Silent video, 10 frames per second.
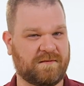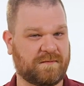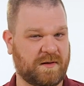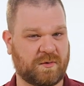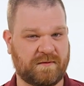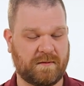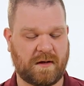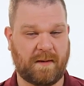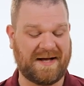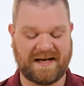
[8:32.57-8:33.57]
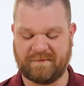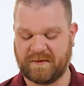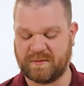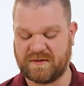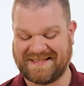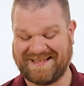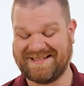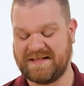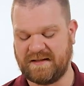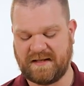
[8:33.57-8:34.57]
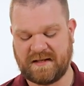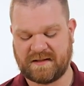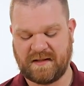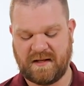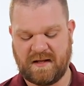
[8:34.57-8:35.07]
flipper uh, pocket flippers tend to get,